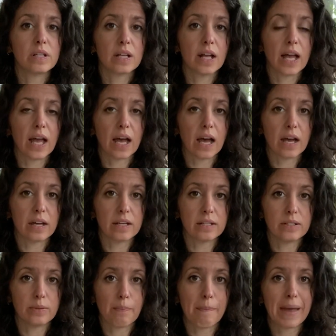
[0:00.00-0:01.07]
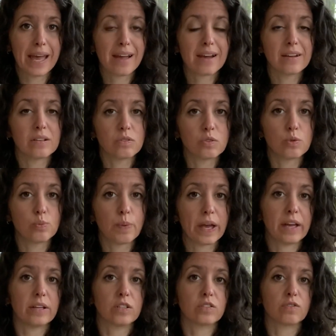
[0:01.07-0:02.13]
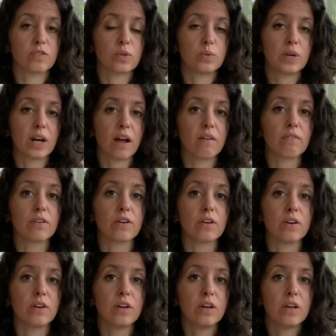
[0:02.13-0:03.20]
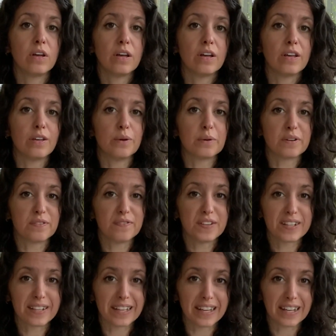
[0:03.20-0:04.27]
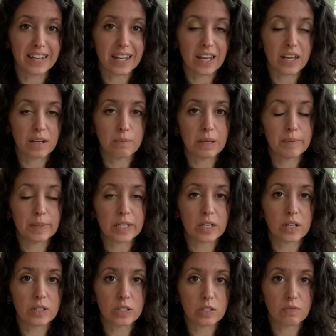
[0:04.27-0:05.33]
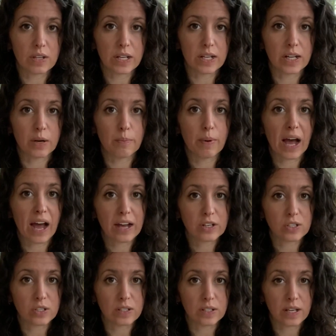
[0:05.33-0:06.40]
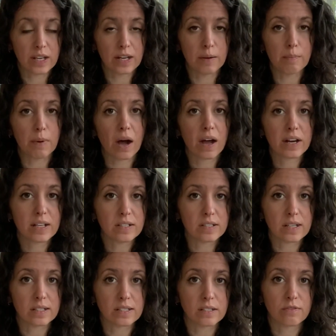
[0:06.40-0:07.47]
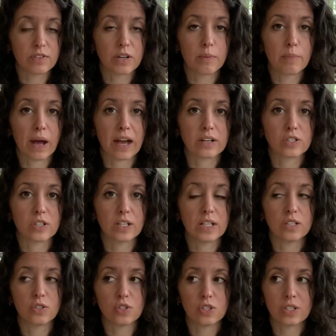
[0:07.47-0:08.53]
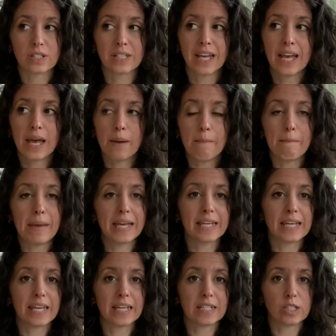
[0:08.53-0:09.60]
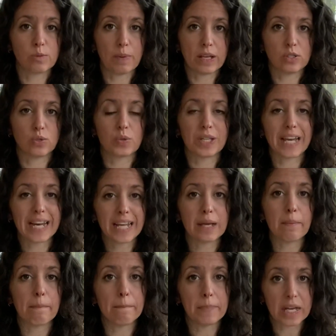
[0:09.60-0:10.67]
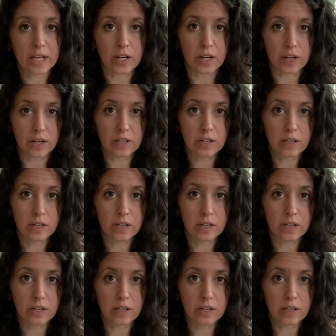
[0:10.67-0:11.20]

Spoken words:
and make space for whatever you are feeling, and maybe cultivating compassion. And a body sense of compassion is just making space. So getting bigger